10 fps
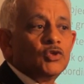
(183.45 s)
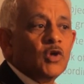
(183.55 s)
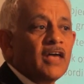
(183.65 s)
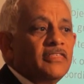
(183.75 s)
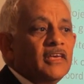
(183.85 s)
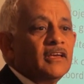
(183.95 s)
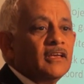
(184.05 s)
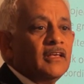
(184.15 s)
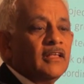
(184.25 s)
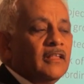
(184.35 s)
So I
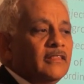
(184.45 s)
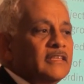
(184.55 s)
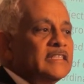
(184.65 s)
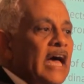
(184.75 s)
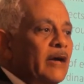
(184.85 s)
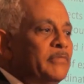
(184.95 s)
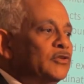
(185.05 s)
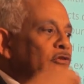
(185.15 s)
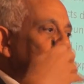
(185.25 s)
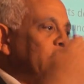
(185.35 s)
think this
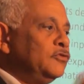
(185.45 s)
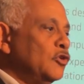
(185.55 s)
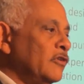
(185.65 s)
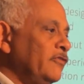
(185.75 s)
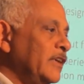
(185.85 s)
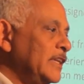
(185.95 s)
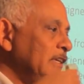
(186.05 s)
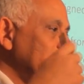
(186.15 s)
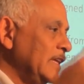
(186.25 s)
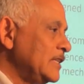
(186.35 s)
habit of donor
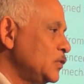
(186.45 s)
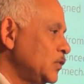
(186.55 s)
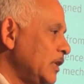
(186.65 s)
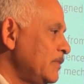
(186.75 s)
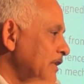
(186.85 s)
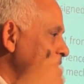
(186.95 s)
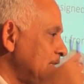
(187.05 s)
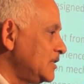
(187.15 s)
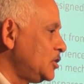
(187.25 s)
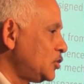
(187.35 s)
funding, that's something
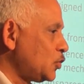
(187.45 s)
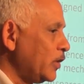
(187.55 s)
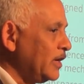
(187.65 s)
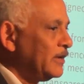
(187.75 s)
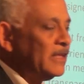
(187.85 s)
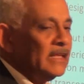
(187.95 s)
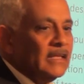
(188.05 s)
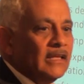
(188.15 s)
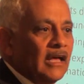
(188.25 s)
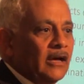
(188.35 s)
that's destroying
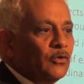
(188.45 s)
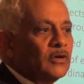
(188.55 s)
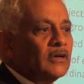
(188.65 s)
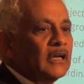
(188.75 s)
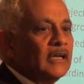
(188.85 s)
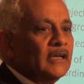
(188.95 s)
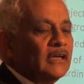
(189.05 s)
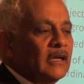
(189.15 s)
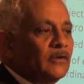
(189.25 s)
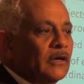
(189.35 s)

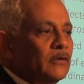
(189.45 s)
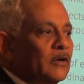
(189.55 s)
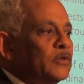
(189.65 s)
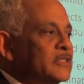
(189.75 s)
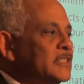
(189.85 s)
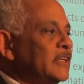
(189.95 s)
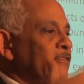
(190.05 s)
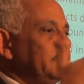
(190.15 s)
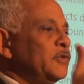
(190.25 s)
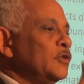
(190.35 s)

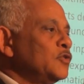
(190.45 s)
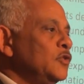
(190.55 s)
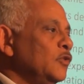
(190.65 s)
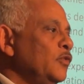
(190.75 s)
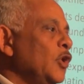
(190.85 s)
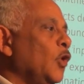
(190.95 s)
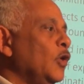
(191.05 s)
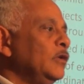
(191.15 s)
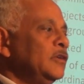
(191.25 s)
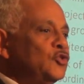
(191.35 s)
ourselves, because you know we
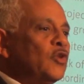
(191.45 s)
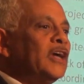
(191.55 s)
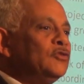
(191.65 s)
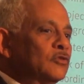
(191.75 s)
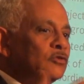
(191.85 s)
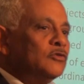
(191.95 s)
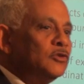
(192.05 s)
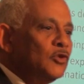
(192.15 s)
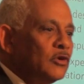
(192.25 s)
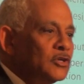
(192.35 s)
all try to go
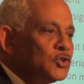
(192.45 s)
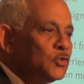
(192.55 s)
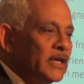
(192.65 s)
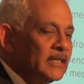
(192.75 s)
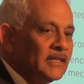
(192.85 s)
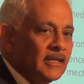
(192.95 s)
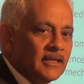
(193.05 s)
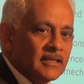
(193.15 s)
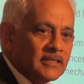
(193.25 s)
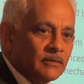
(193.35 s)
to the donors to get
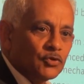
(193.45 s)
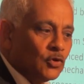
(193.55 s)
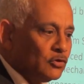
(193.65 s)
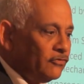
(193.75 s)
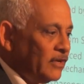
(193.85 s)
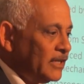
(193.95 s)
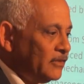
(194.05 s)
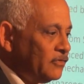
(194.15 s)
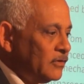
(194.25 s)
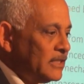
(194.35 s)
some sort of
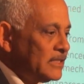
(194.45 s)
funding for